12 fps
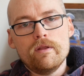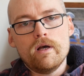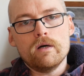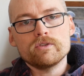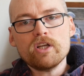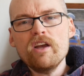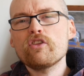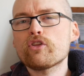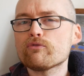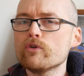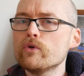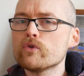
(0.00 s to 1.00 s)
I was going
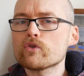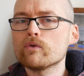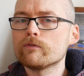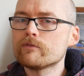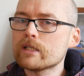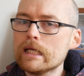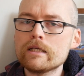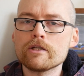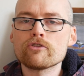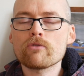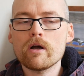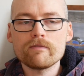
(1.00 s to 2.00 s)
through sort of teaching
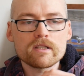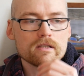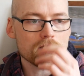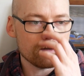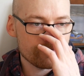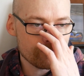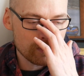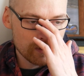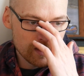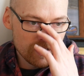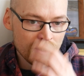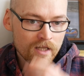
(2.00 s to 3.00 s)
drivers stuff, and